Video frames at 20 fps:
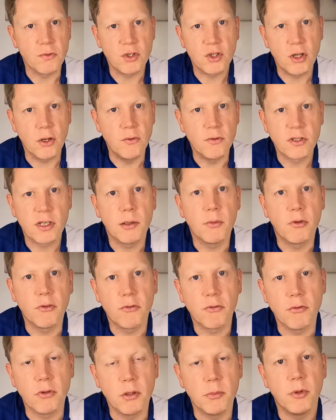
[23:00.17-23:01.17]
with stones coming
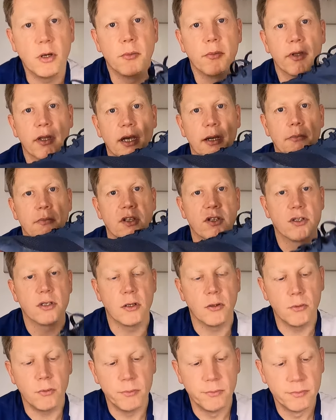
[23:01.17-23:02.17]
through the bottom of that
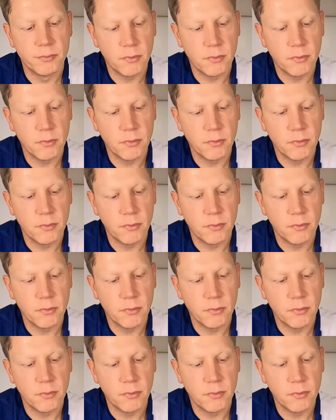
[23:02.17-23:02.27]
midsole.